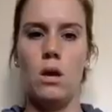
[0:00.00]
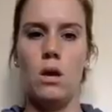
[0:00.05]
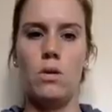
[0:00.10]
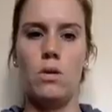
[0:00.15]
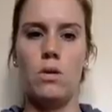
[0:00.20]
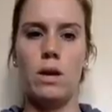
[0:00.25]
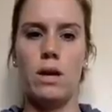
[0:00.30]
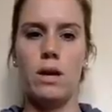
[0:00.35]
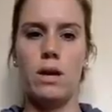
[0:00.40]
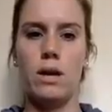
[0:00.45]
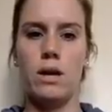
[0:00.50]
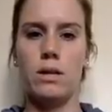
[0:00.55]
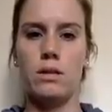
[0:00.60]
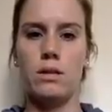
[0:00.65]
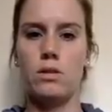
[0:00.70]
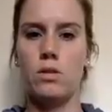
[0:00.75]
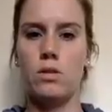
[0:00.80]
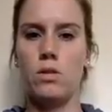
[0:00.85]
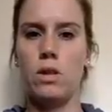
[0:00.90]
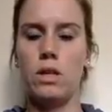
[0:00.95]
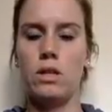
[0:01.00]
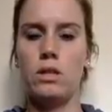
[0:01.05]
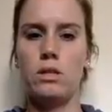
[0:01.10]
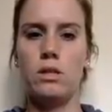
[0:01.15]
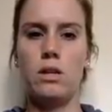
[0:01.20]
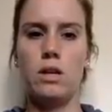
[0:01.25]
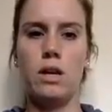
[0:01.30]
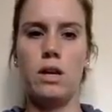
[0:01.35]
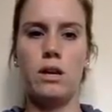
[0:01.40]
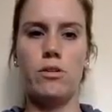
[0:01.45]
Okay guys, so let's
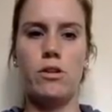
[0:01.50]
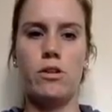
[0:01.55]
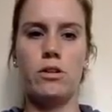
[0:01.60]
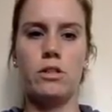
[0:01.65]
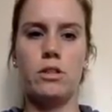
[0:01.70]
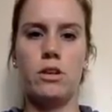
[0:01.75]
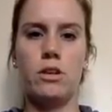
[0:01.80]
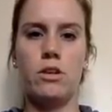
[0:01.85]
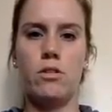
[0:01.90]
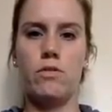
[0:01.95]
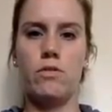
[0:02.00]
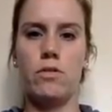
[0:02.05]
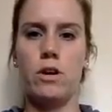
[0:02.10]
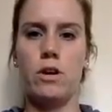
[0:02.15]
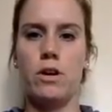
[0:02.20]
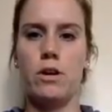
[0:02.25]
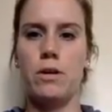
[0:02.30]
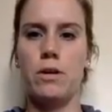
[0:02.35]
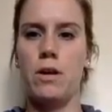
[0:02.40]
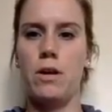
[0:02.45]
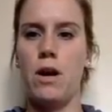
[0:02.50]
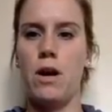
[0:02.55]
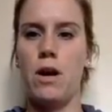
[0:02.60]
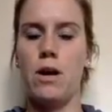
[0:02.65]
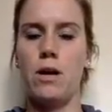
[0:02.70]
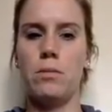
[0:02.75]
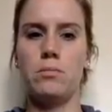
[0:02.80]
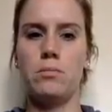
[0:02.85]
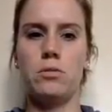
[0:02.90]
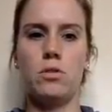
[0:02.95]
look at crossing over.
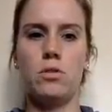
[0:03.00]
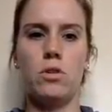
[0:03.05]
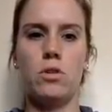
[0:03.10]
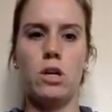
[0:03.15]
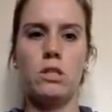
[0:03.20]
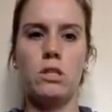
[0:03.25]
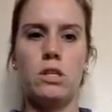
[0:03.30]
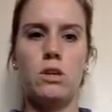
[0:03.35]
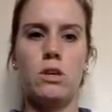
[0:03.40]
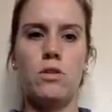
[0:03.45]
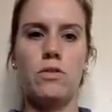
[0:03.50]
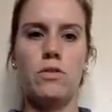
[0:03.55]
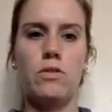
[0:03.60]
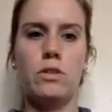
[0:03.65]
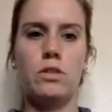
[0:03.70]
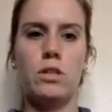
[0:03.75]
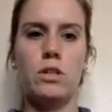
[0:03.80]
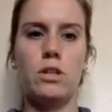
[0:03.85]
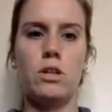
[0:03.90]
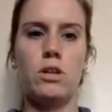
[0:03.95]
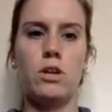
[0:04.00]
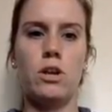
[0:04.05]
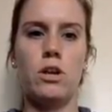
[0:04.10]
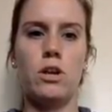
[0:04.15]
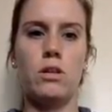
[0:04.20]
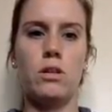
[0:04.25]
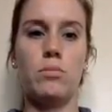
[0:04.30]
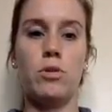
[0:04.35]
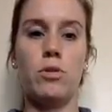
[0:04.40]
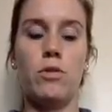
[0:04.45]
So crossing over is going to occur
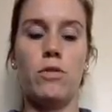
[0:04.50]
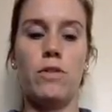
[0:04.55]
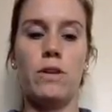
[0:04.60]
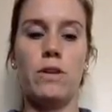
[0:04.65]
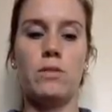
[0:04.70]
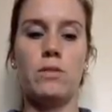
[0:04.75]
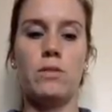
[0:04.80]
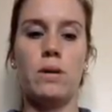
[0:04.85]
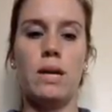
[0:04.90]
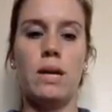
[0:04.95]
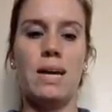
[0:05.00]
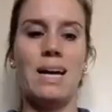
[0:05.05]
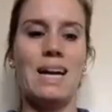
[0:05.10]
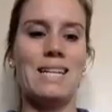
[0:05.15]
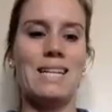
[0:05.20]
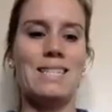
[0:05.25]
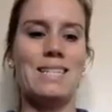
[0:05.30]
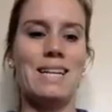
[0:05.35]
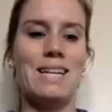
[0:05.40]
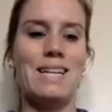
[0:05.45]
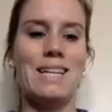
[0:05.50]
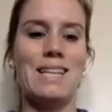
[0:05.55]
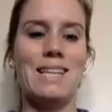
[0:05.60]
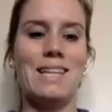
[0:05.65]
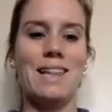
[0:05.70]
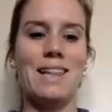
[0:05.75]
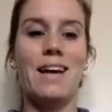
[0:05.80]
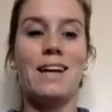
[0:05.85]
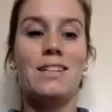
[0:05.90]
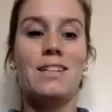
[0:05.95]
in prophase 1. I said in the
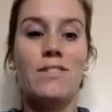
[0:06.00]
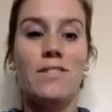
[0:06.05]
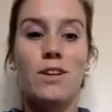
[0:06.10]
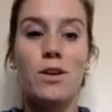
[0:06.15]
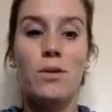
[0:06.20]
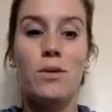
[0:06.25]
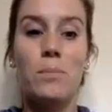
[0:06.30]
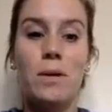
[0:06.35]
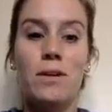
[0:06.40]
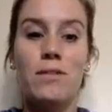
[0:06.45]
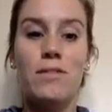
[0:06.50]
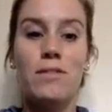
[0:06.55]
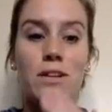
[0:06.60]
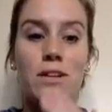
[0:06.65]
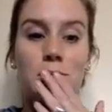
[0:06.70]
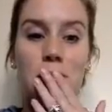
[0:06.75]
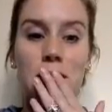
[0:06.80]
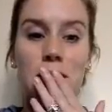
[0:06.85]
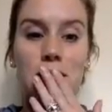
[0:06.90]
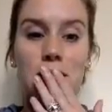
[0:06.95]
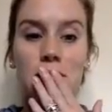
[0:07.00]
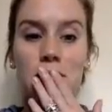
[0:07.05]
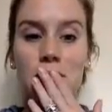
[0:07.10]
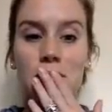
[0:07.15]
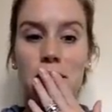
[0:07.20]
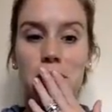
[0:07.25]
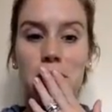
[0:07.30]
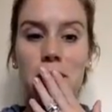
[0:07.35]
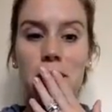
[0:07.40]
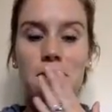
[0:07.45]
last video metaphase 1, so I
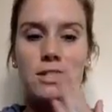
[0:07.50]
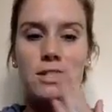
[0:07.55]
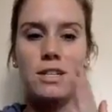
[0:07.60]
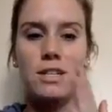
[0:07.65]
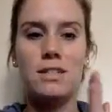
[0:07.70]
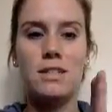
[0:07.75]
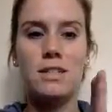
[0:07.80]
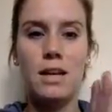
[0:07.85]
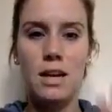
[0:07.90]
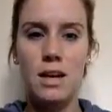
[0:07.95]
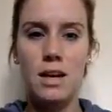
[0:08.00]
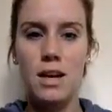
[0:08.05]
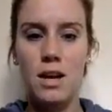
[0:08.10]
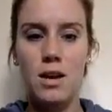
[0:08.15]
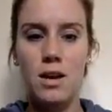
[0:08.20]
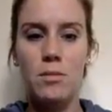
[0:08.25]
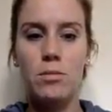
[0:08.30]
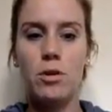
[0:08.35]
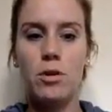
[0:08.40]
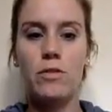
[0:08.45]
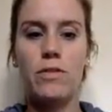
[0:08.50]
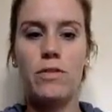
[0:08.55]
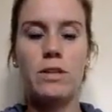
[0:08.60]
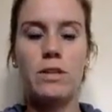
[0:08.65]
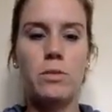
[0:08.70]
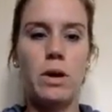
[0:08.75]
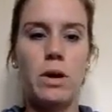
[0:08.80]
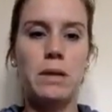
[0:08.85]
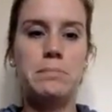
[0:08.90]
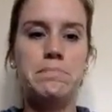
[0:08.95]
apologize.
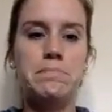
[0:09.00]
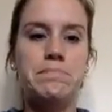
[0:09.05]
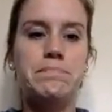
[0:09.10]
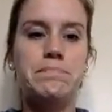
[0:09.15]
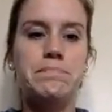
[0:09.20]
Prophase 1.